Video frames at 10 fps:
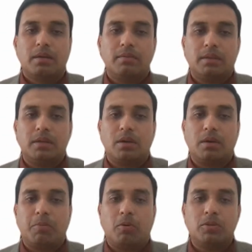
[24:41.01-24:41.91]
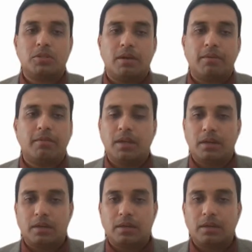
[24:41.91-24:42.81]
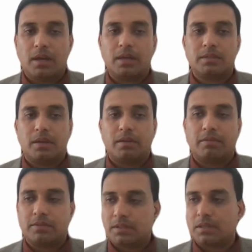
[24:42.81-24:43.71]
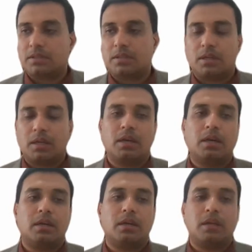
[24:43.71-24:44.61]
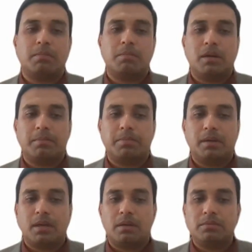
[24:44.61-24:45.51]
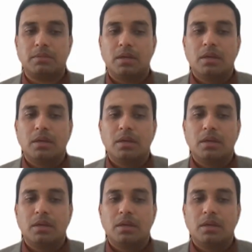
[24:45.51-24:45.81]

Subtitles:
whether your bones are weak, as I've stressed again and again multiple times.